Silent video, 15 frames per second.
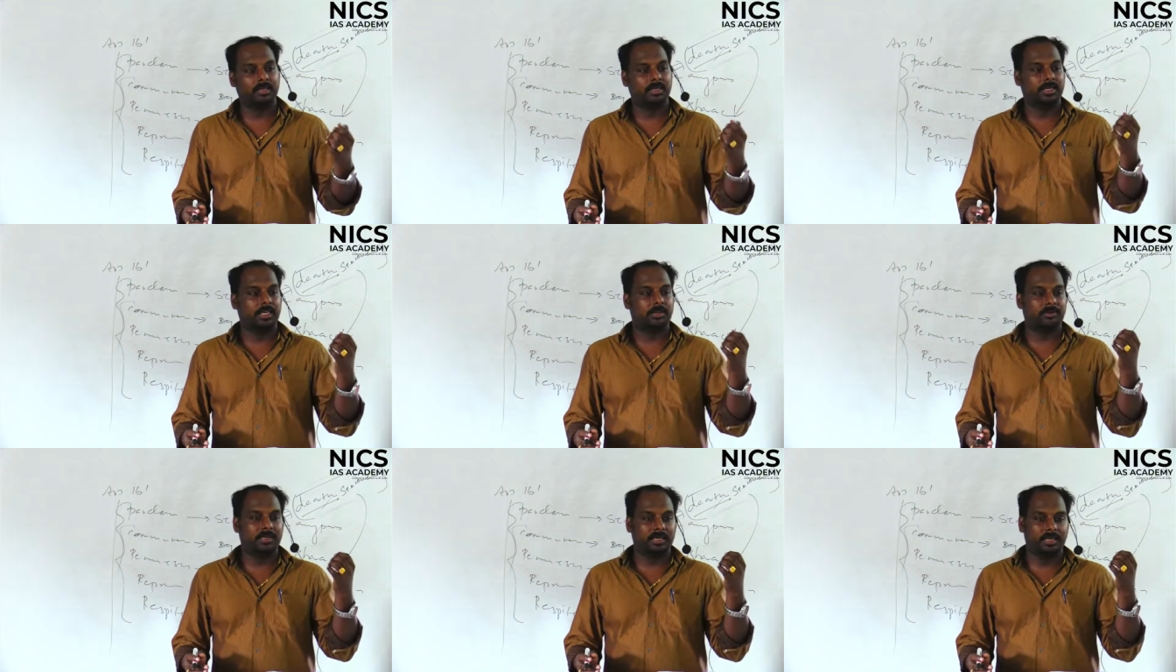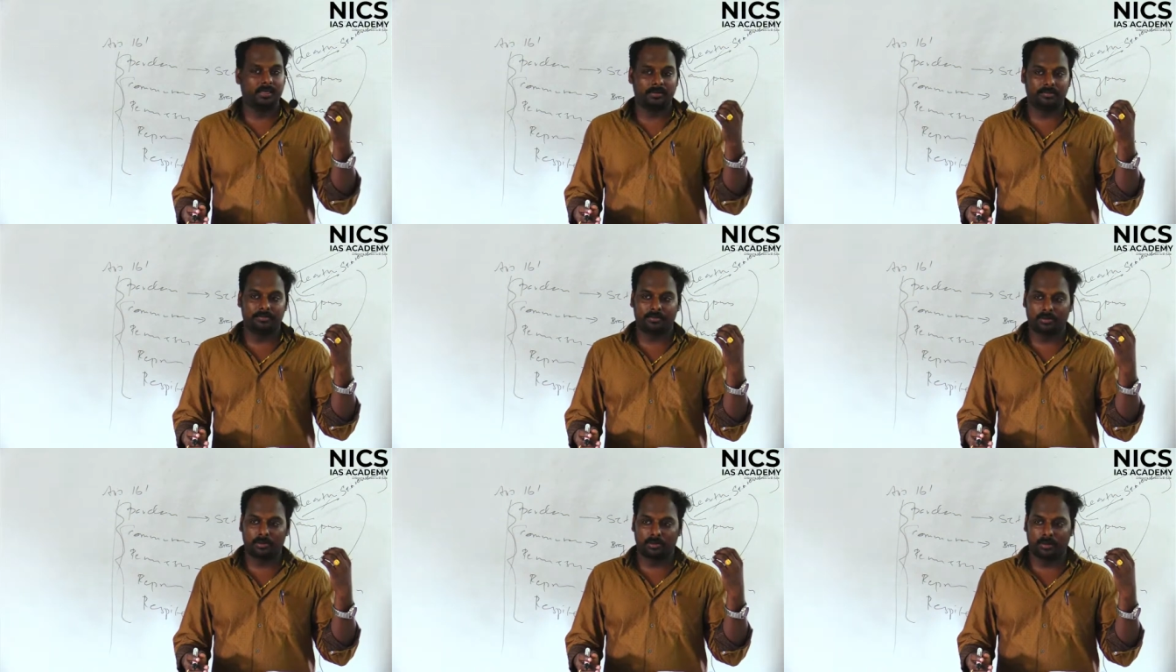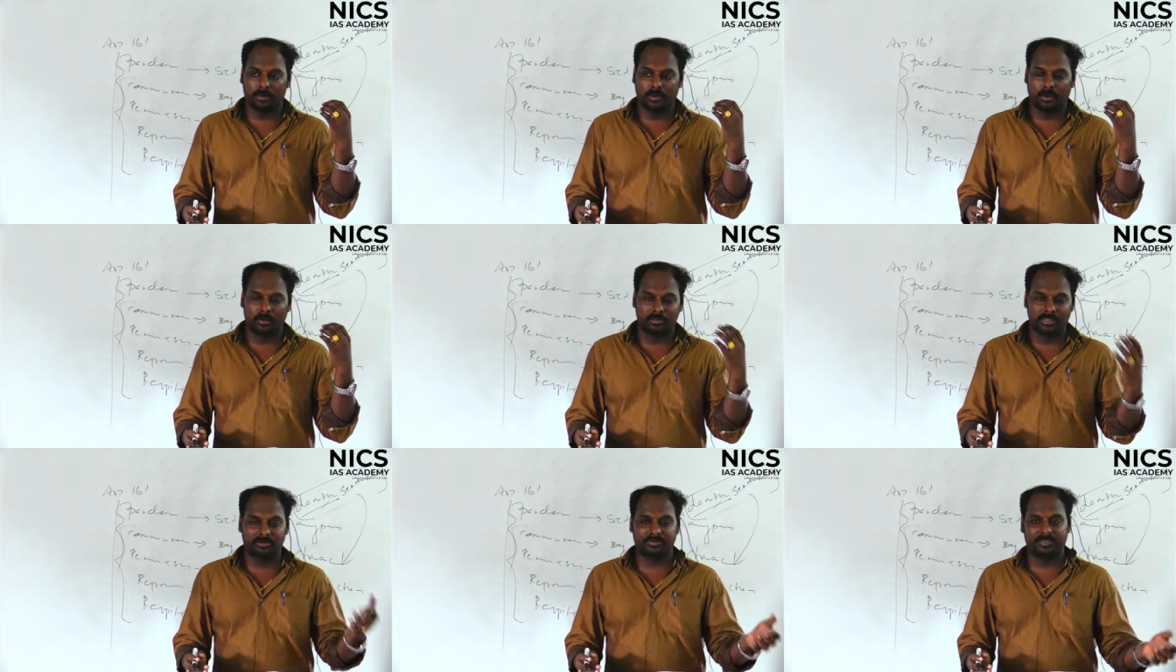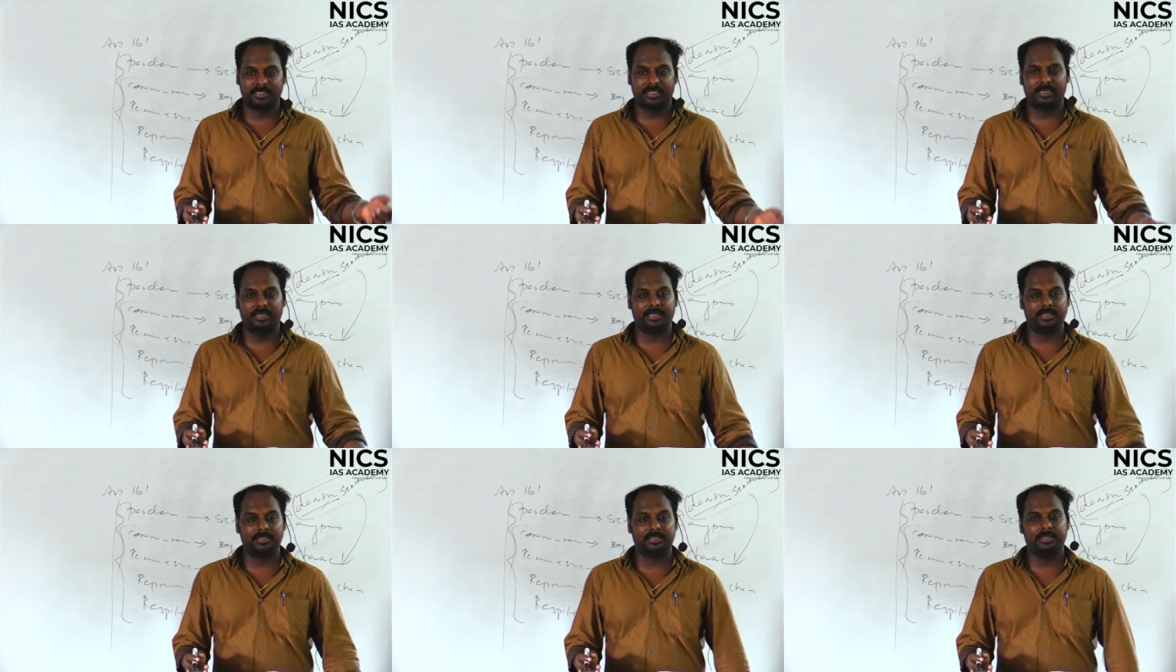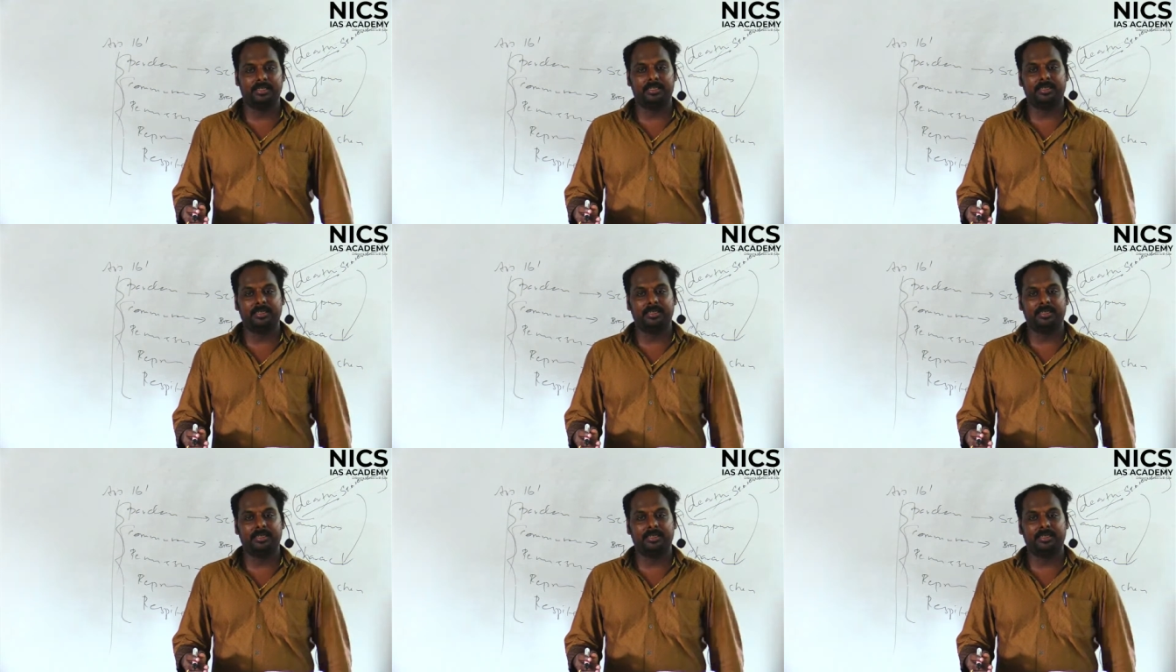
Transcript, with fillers: you need uh, housing facilities,